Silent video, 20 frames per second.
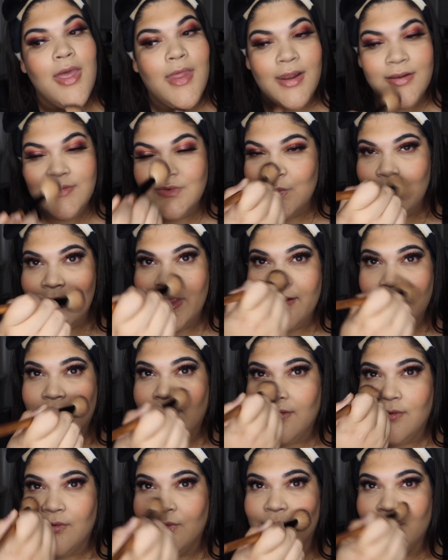and I do like
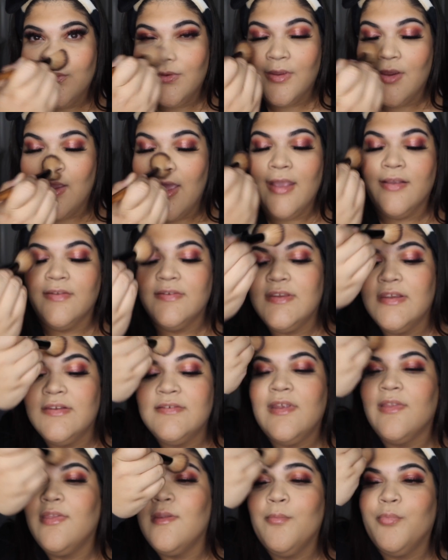to use the
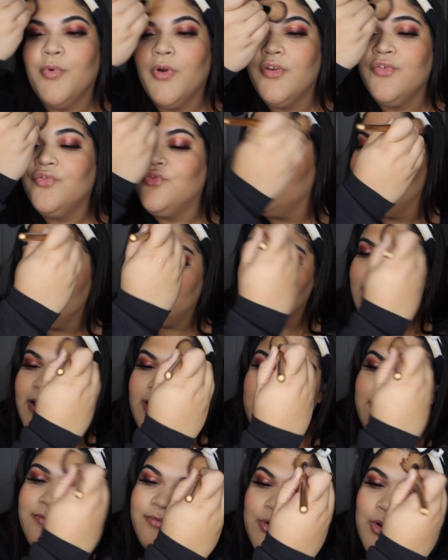excess on the brush just to
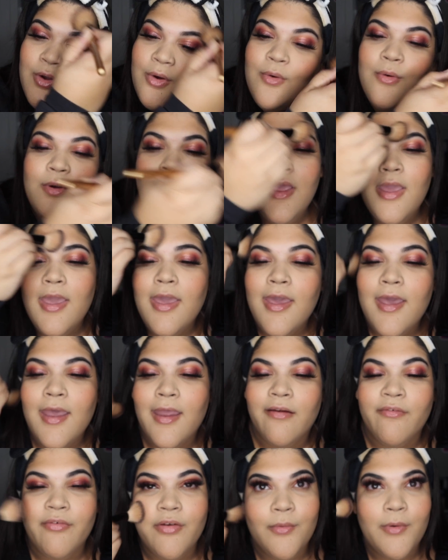kind of go
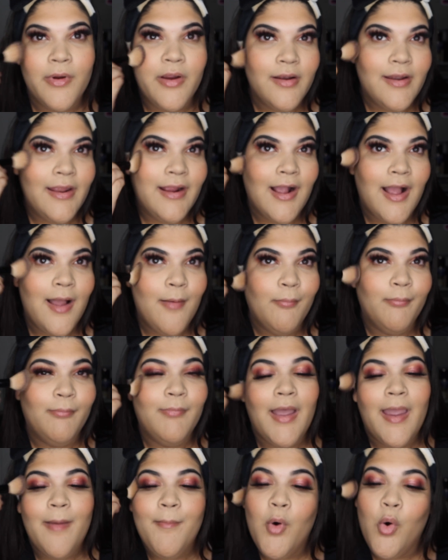everywhere. Like
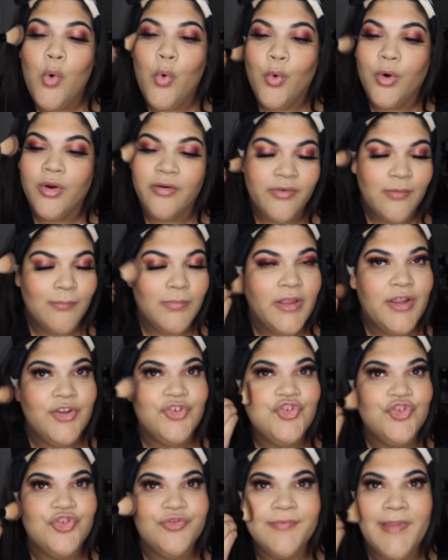I'm a whore for
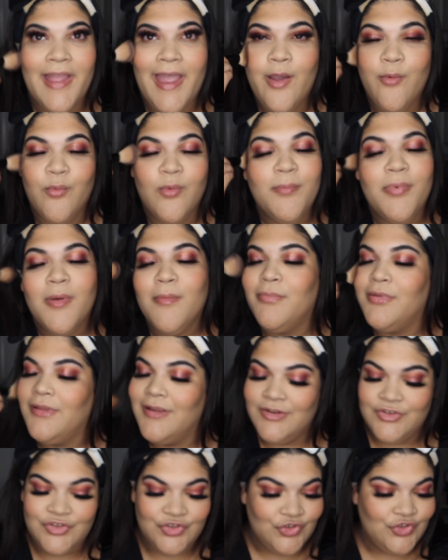blush. I will put
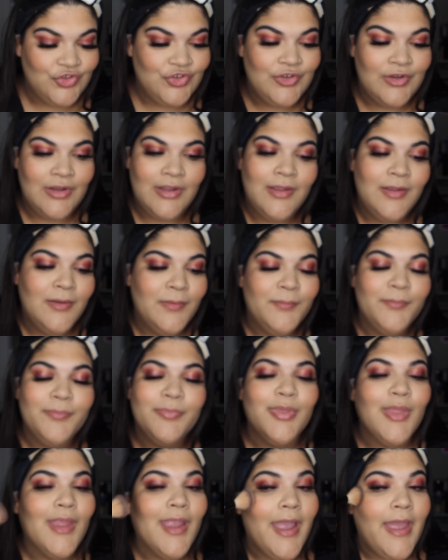blush
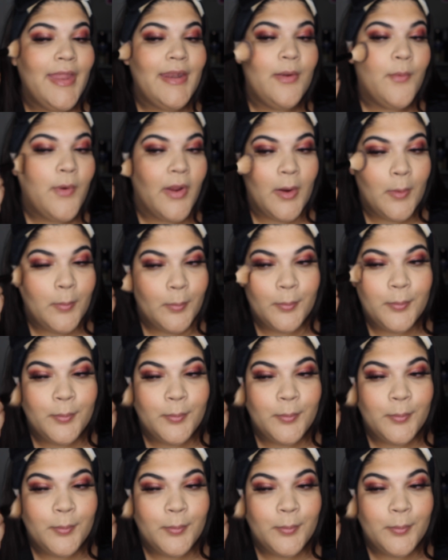anywhere,